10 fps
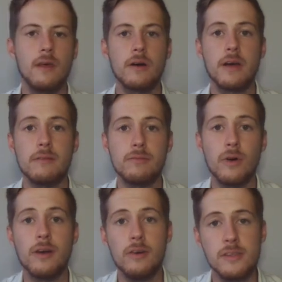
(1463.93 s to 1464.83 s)
Okay, for
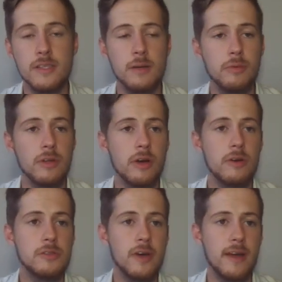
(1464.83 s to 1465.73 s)
our last step, we'll go
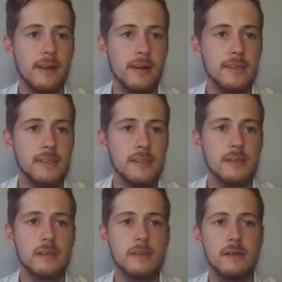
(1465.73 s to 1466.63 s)
to
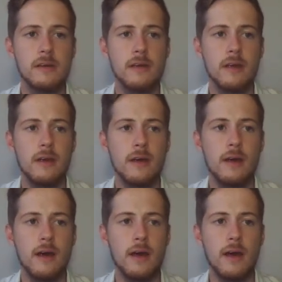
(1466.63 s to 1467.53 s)
analysis.
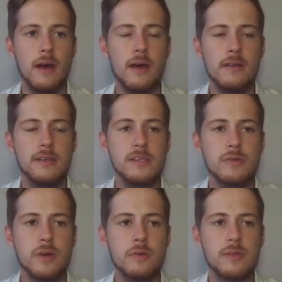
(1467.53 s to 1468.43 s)
And this is
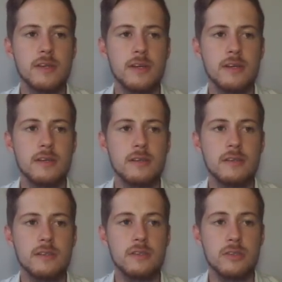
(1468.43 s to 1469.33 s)
where we say
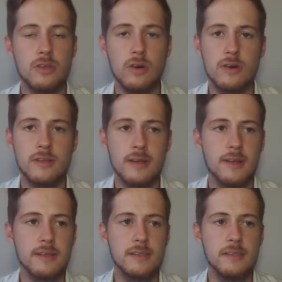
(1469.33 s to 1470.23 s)
start
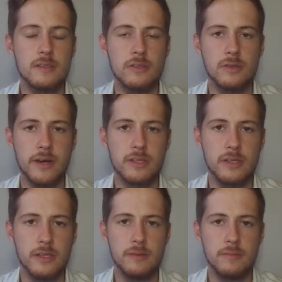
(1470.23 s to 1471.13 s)
analysis to
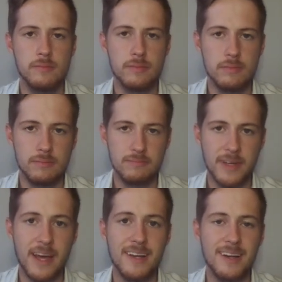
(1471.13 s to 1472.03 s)
actually
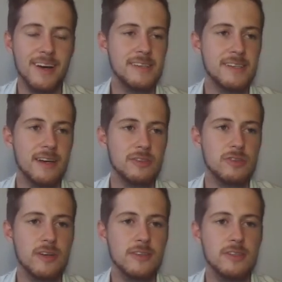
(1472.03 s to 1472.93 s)
analyze our
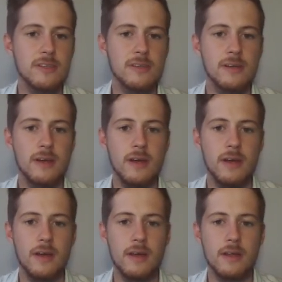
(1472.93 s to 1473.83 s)
structure.
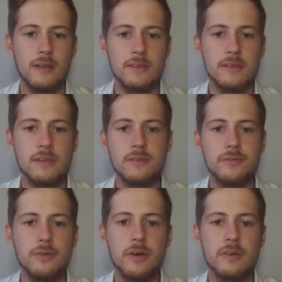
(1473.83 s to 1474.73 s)
There's a
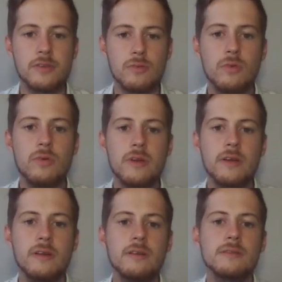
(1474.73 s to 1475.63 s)
few errors or
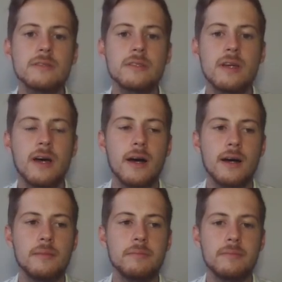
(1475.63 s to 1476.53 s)
warnings.
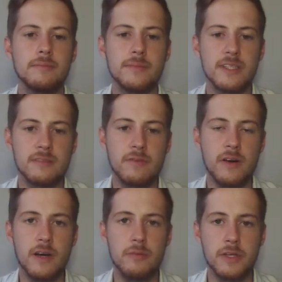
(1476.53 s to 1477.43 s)
That's
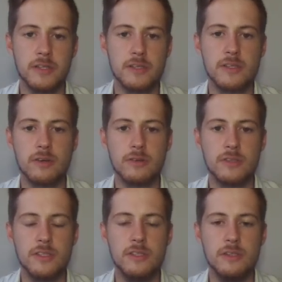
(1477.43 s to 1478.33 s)
fine. We can just say
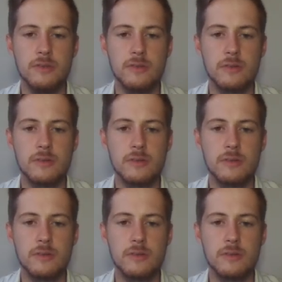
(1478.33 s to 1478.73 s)
continue.